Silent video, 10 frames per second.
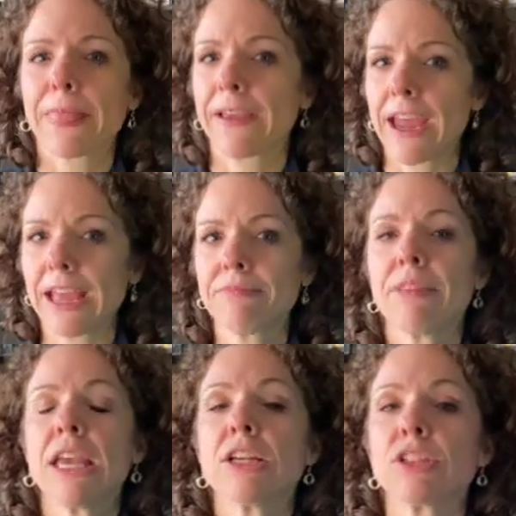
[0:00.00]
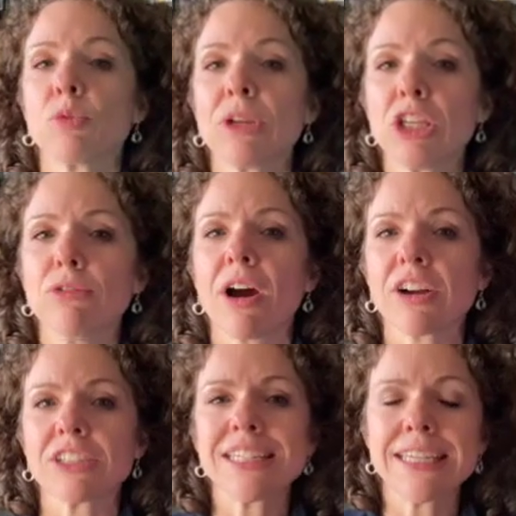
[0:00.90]
Okay, so when you
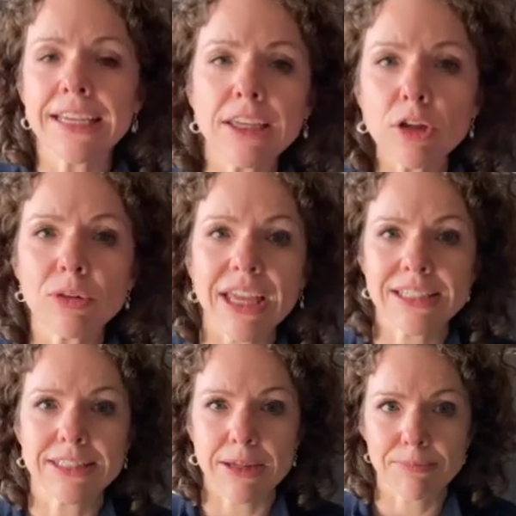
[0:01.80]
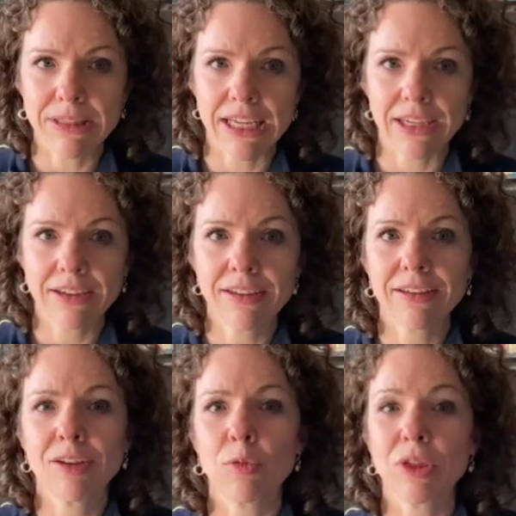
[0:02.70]
articulate something
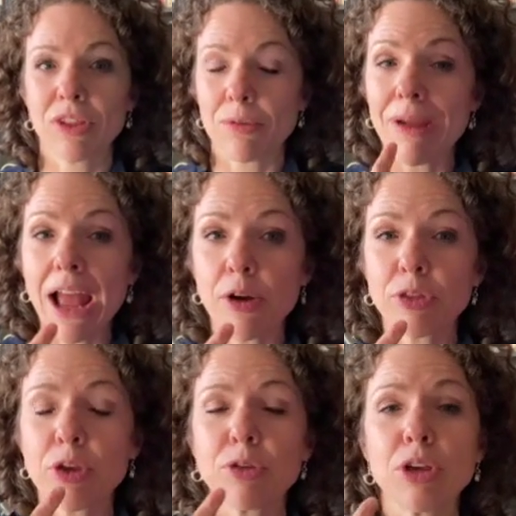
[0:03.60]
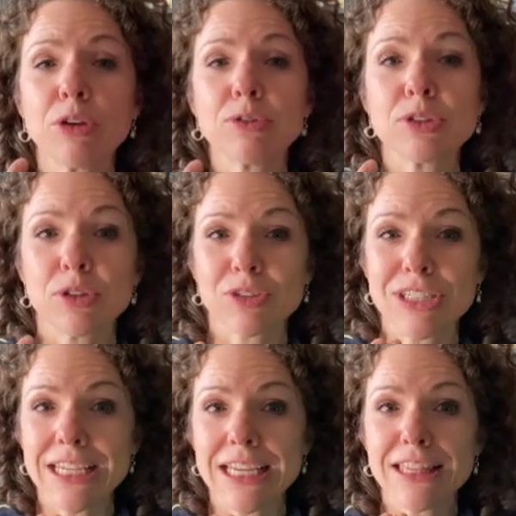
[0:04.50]
with your mouth, you use your
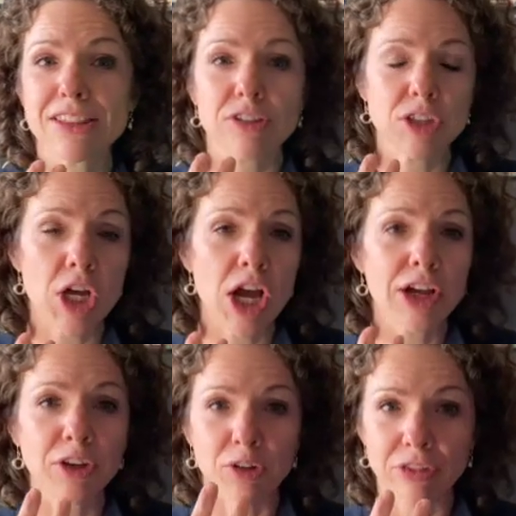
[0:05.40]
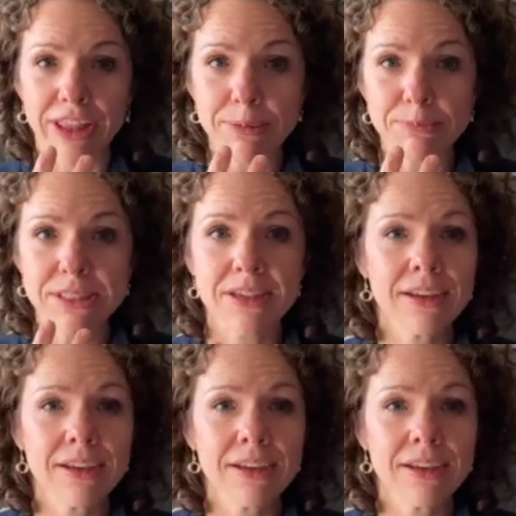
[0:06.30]
teeth, your tongue, your lips.